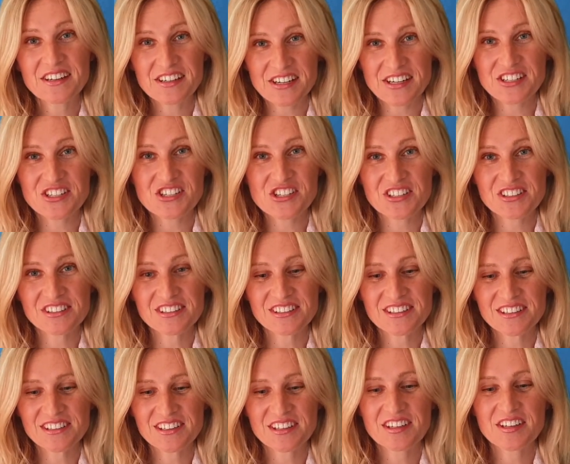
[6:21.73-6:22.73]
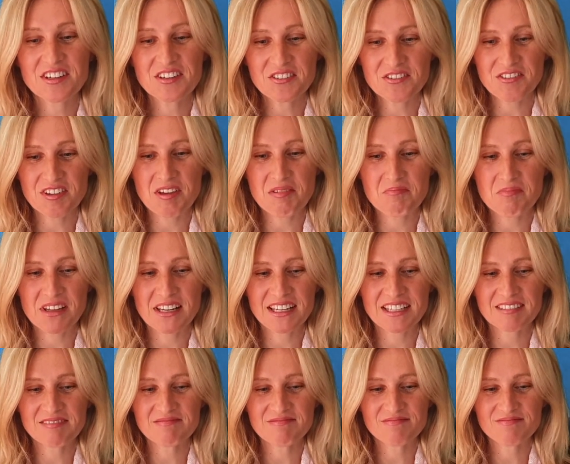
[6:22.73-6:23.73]
Russian
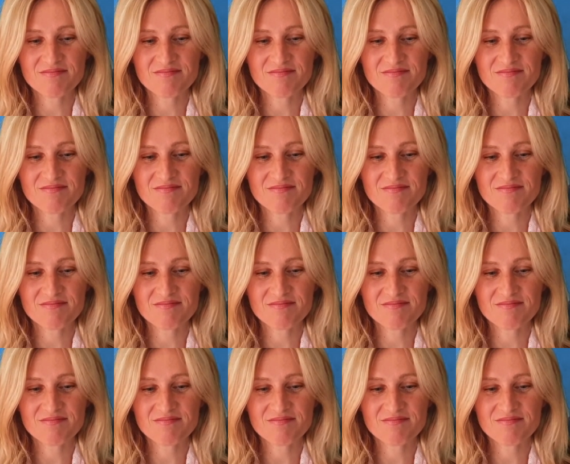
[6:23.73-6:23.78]
family.